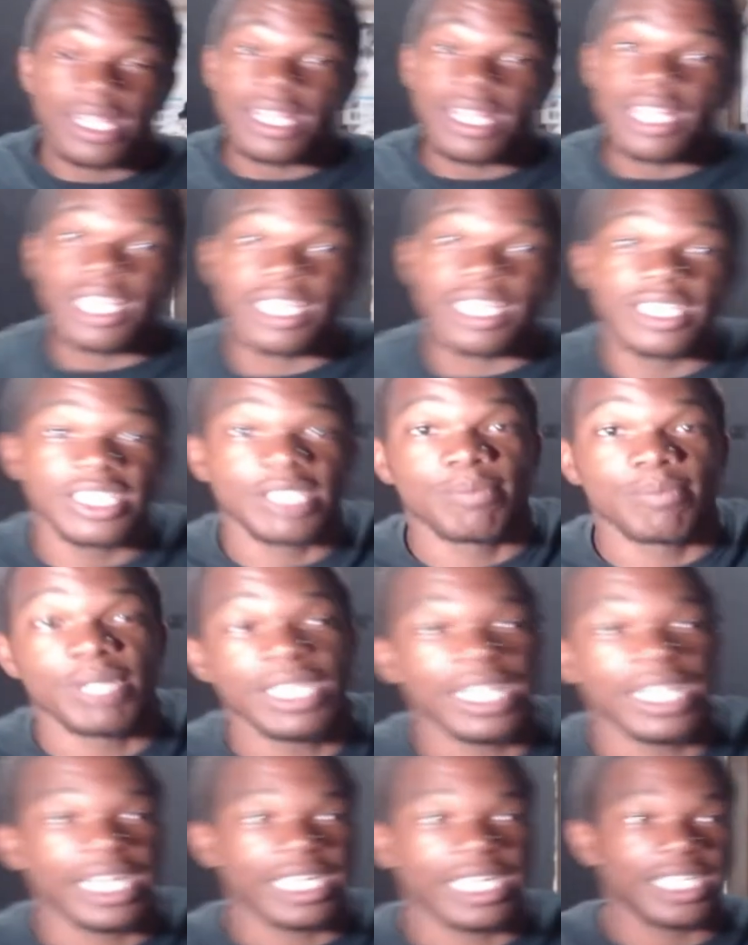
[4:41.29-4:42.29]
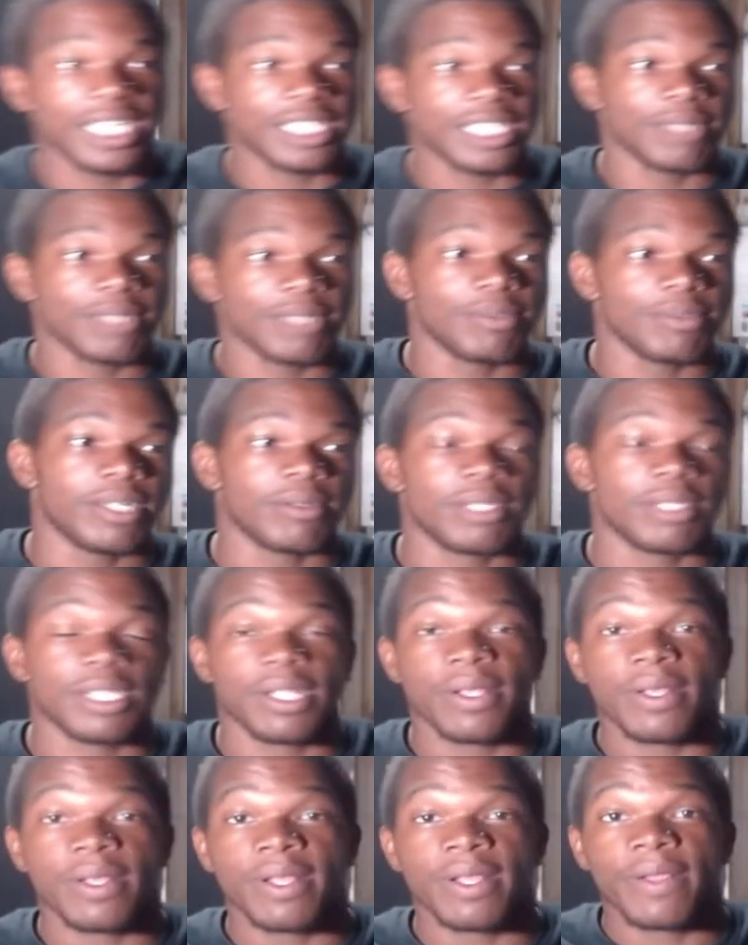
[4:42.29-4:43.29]
it just be like that sometimes
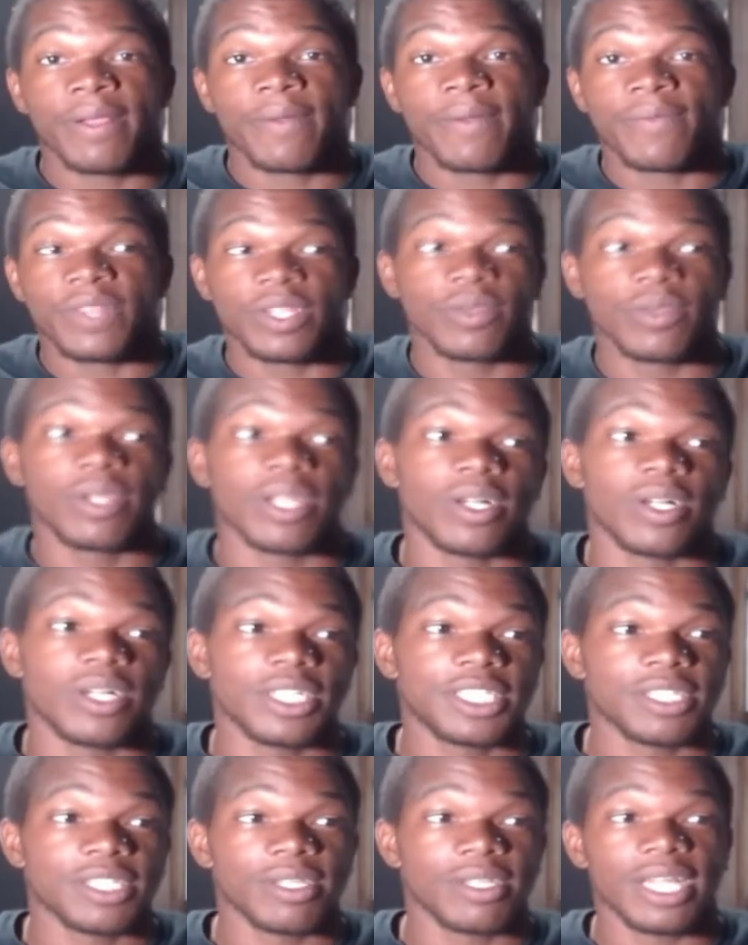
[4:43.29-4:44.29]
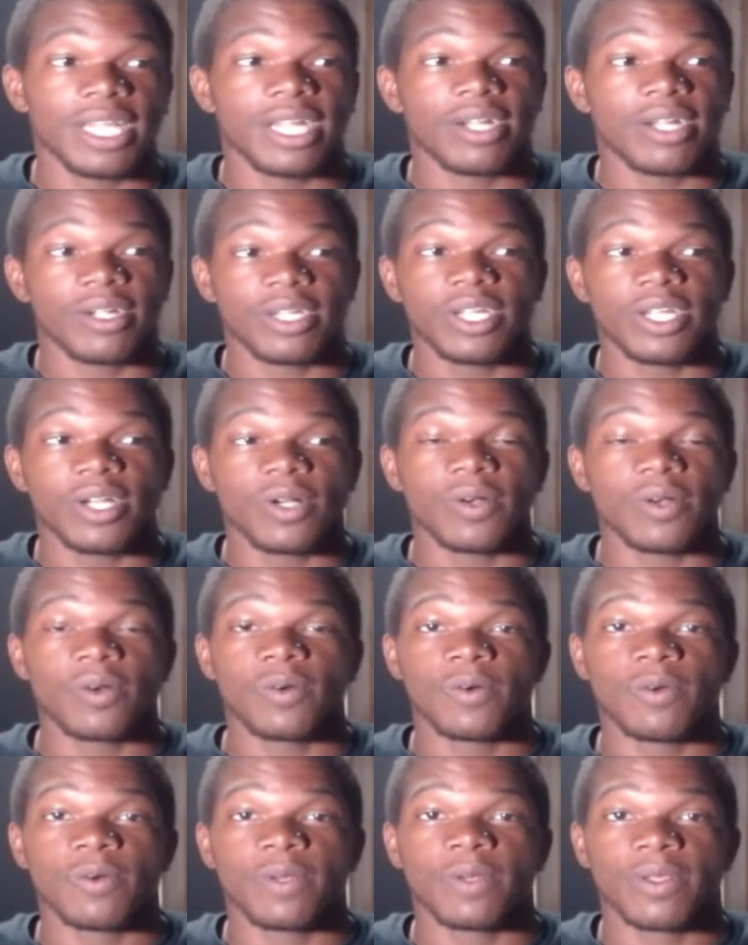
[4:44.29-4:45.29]
you can also let her
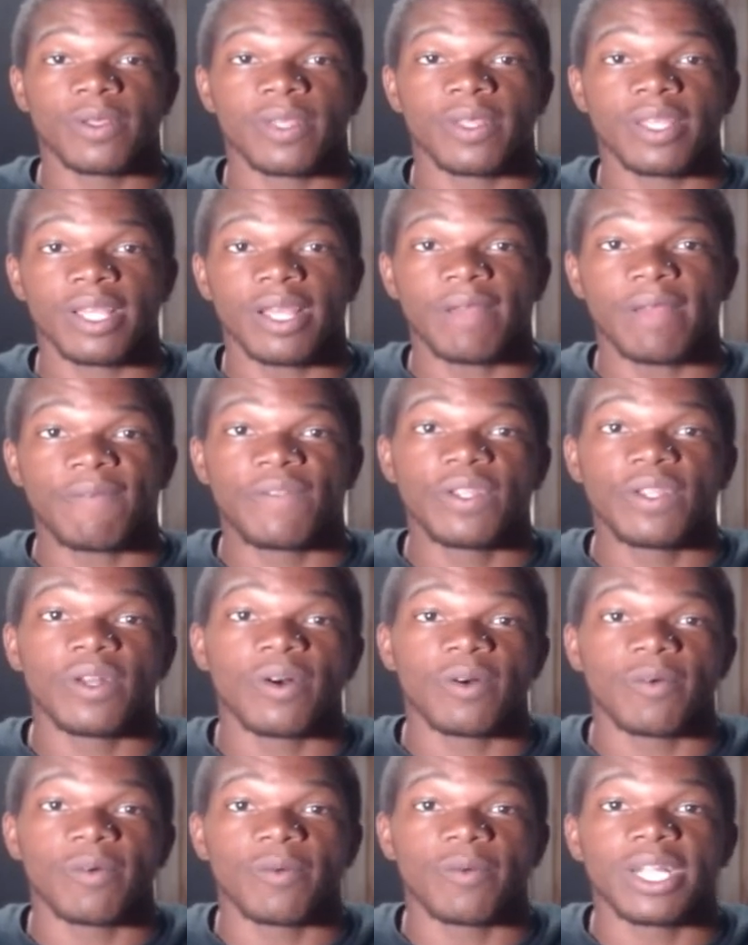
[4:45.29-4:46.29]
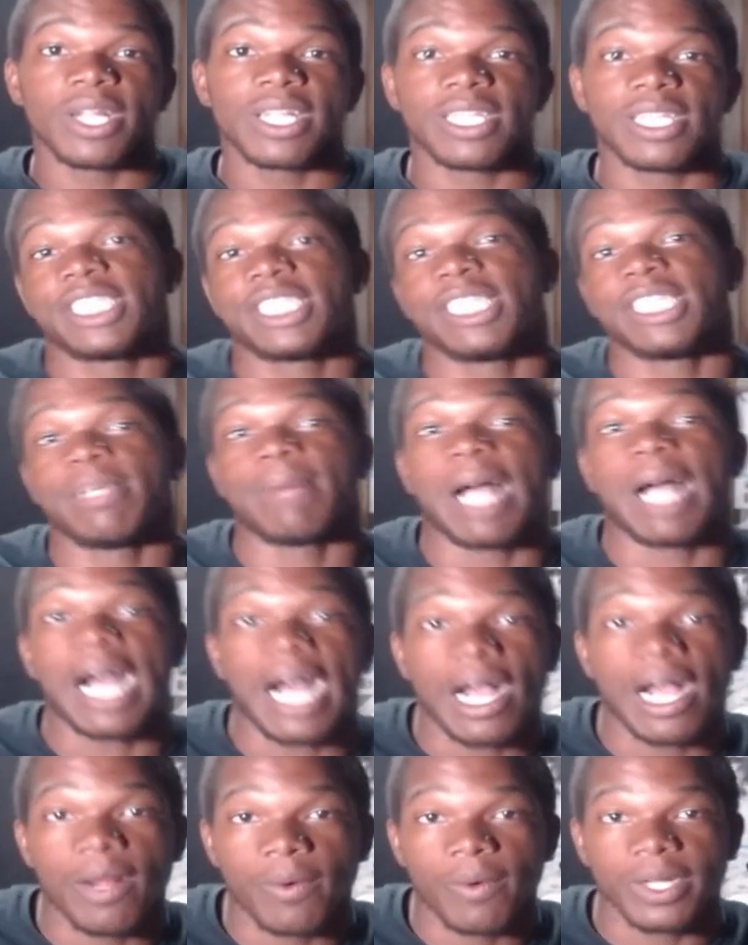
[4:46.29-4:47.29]
know if you don't want it to seem
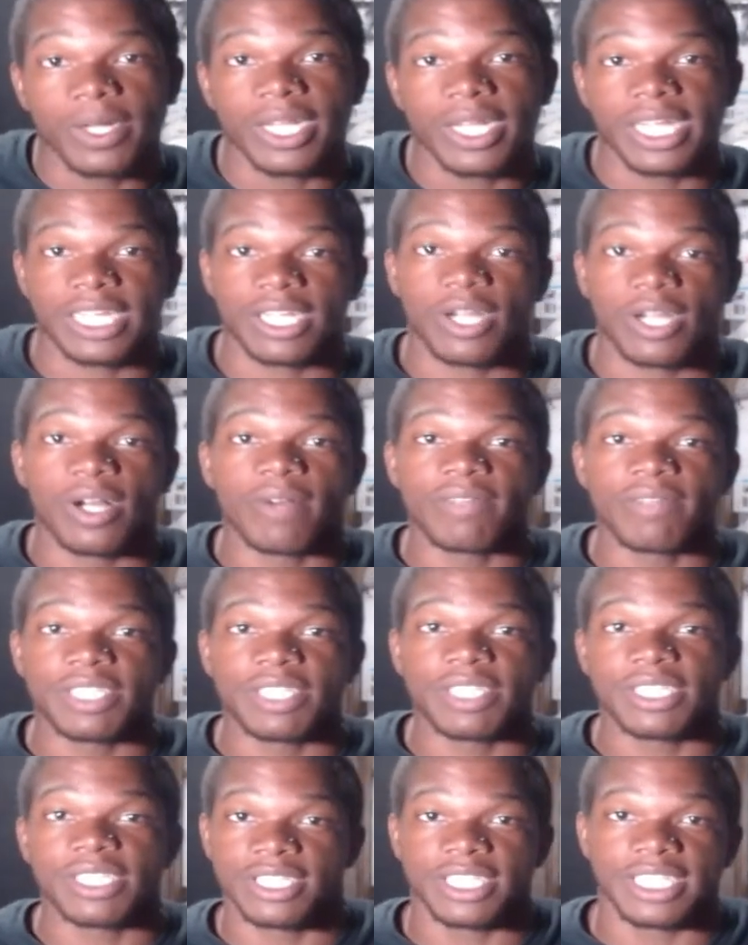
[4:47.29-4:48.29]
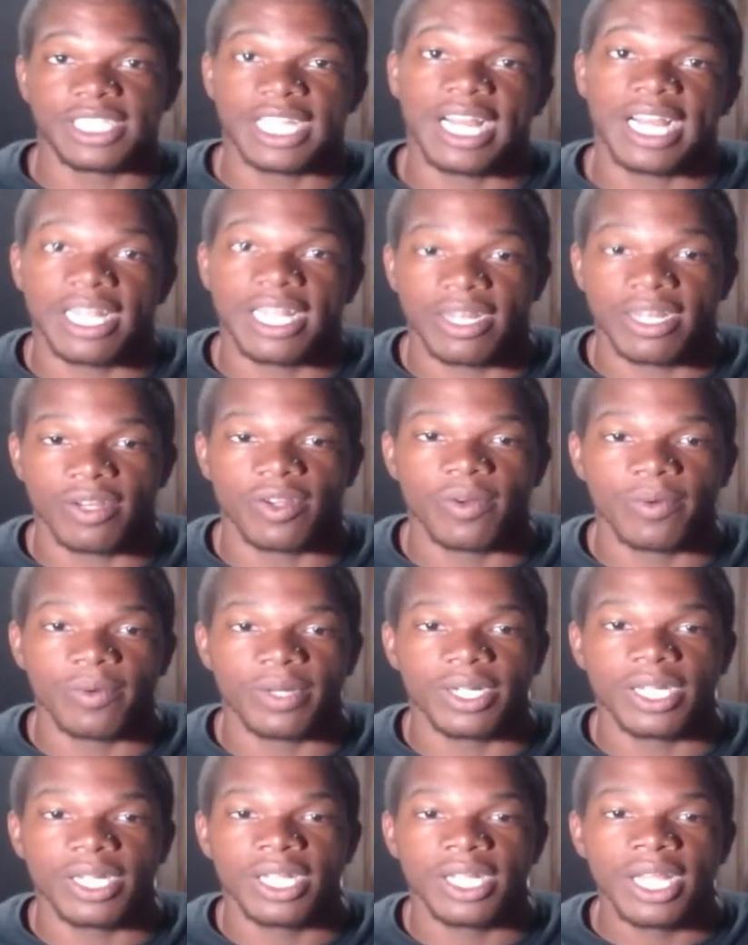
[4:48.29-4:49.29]
awkward like the conversation just died out of
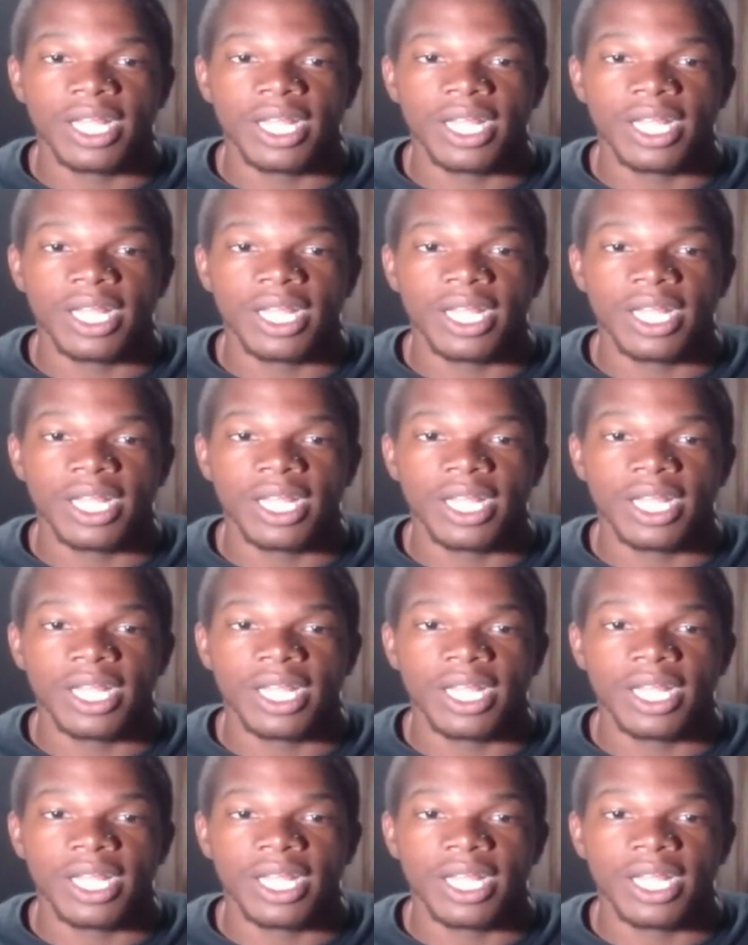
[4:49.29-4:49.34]
nowhere